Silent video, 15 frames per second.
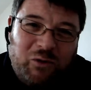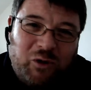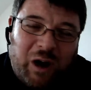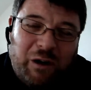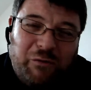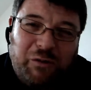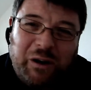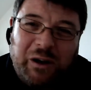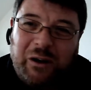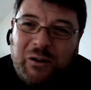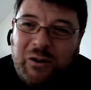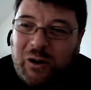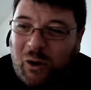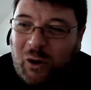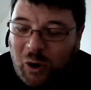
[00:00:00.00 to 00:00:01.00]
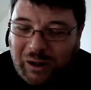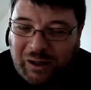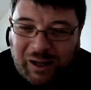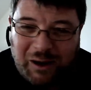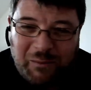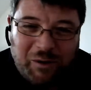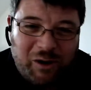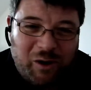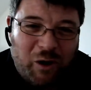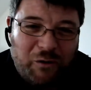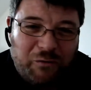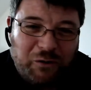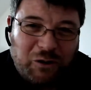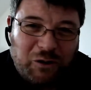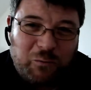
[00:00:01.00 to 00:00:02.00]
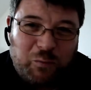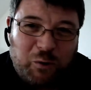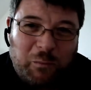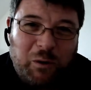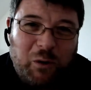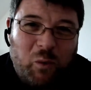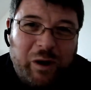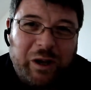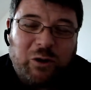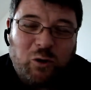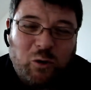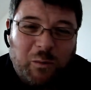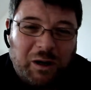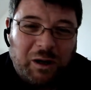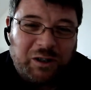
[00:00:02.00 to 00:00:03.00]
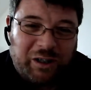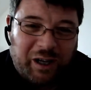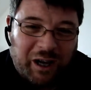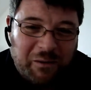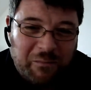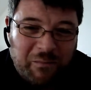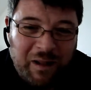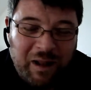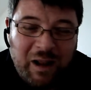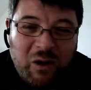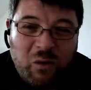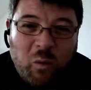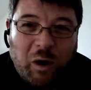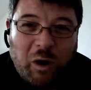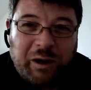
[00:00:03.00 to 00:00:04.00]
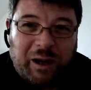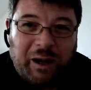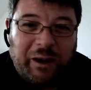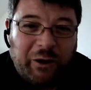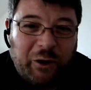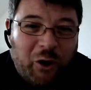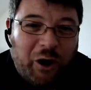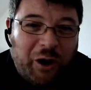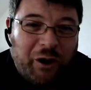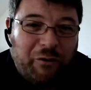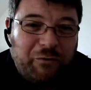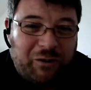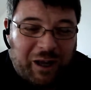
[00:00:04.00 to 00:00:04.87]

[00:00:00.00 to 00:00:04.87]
travelling and a lot of time in the office, probably way too much time working and not enough